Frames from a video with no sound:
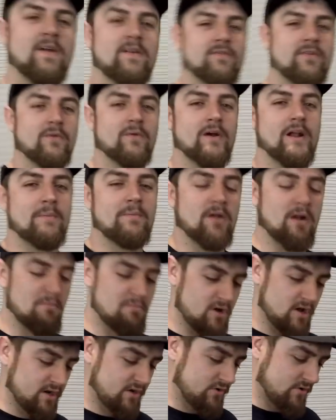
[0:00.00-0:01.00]
If we run up on a
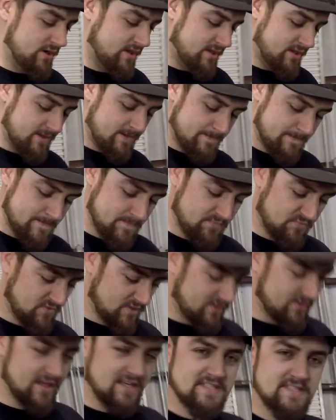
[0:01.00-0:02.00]
mud cricket
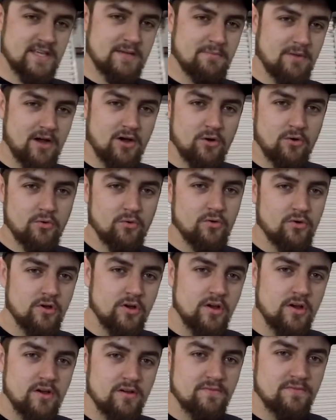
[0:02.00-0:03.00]
and they see my old
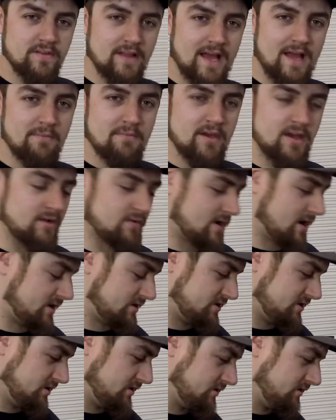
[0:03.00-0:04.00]
flatbed right
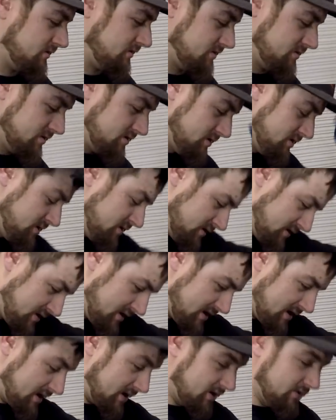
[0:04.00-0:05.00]
here,
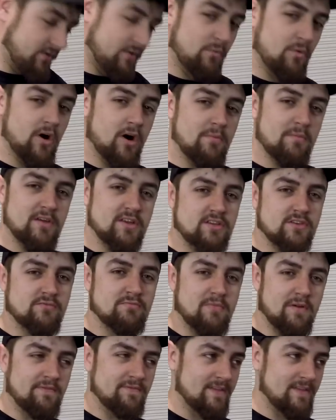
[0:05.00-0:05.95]
I know they want me just from a